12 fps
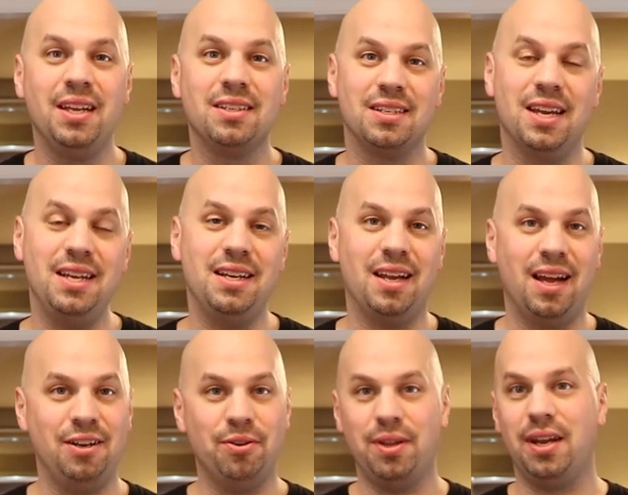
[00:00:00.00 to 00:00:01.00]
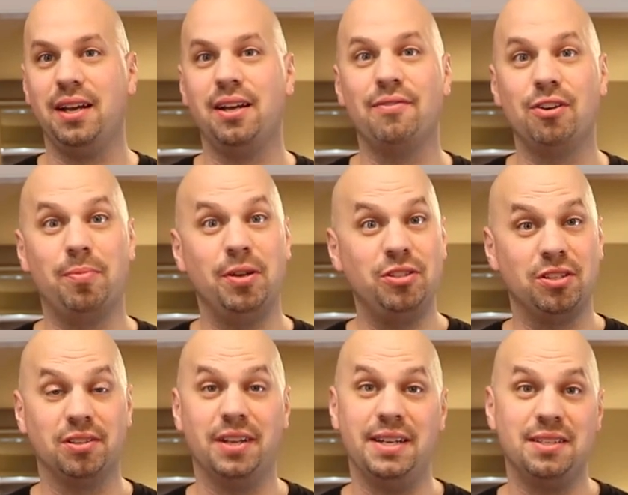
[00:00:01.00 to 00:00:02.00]
Tonight, I know that I covered a bunch
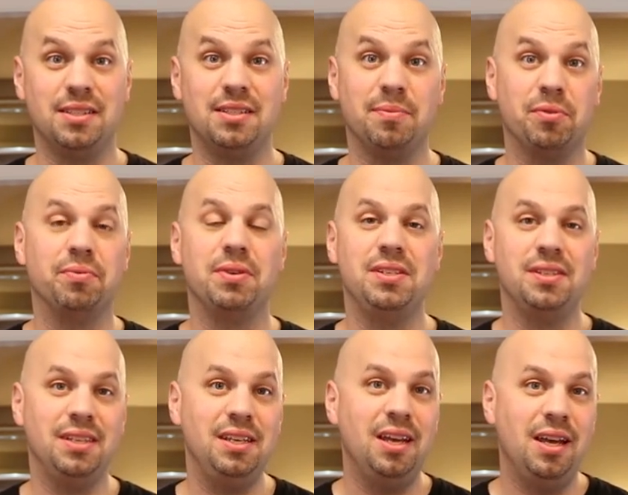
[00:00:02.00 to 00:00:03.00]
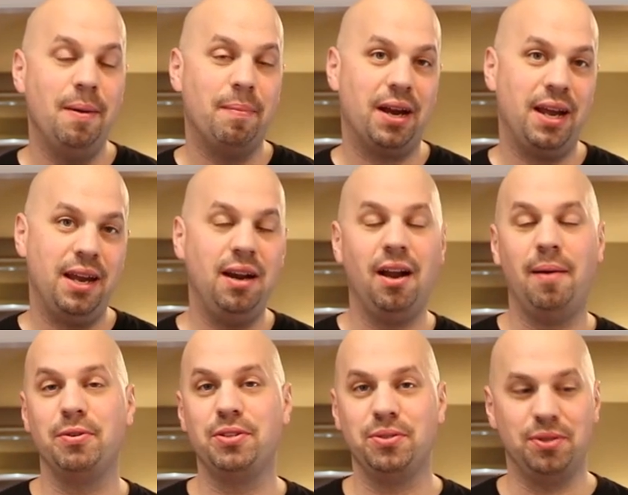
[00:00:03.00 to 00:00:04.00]
of glasses somewhat recently, but I had an
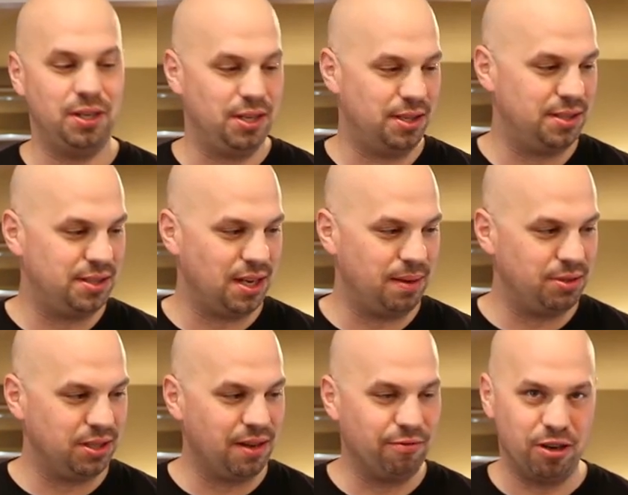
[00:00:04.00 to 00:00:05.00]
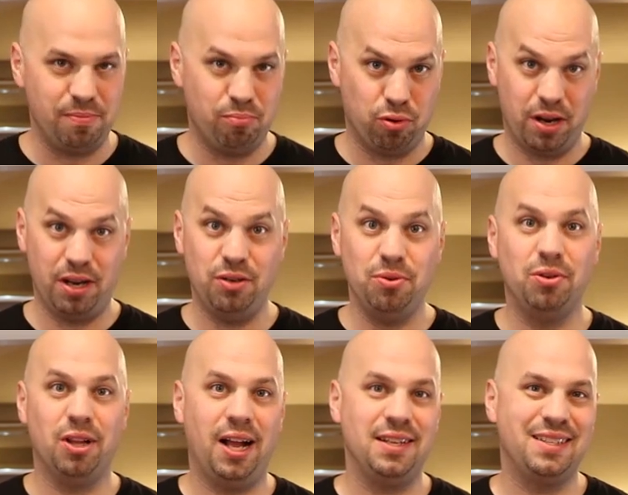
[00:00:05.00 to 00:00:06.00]
opportunity this time to cover a brand new
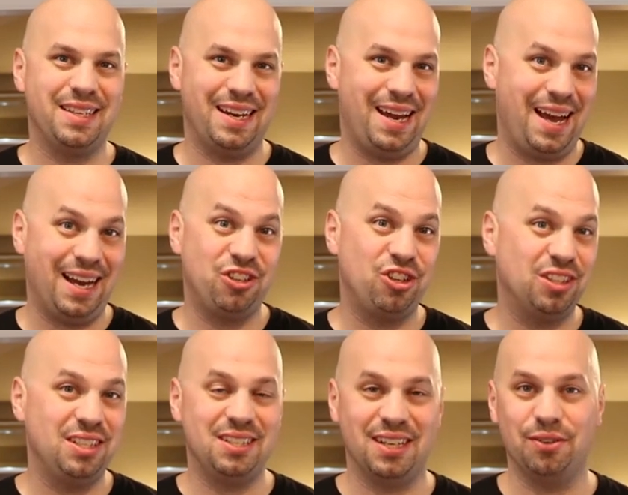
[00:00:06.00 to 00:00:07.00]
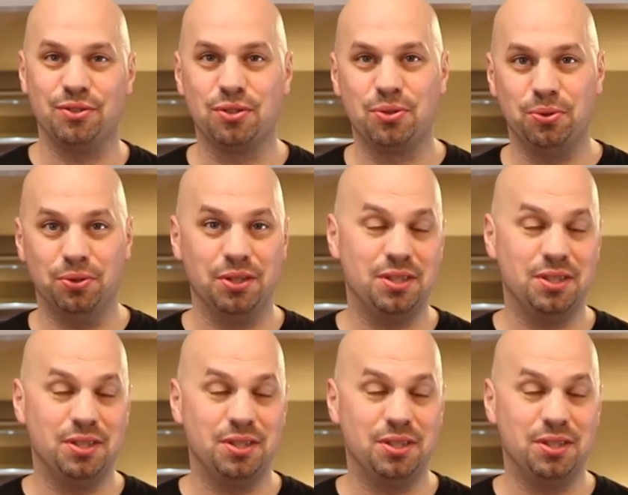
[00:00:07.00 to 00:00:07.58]
glass that actually sounds cool.